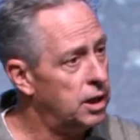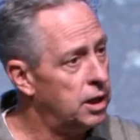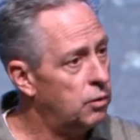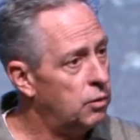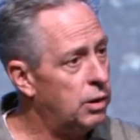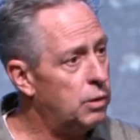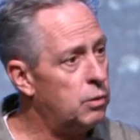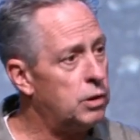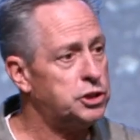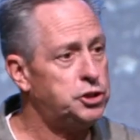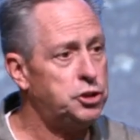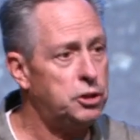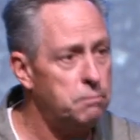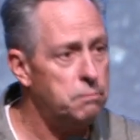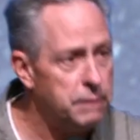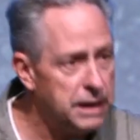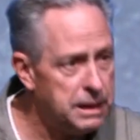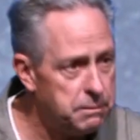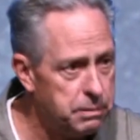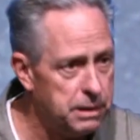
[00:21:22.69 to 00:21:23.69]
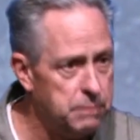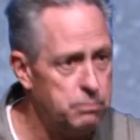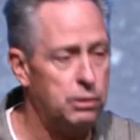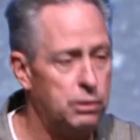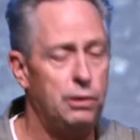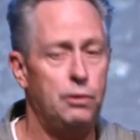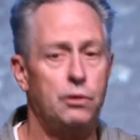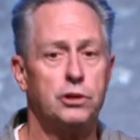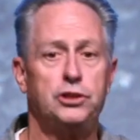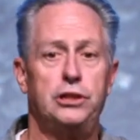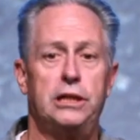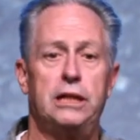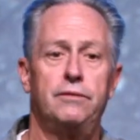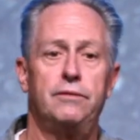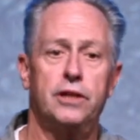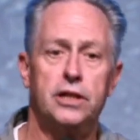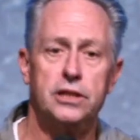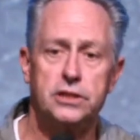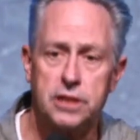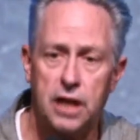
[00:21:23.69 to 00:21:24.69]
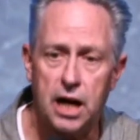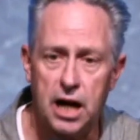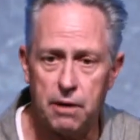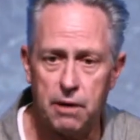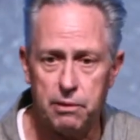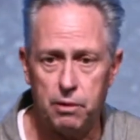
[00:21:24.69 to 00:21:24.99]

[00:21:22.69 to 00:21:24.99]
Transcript: We want you to meet people. We want you to have a good time.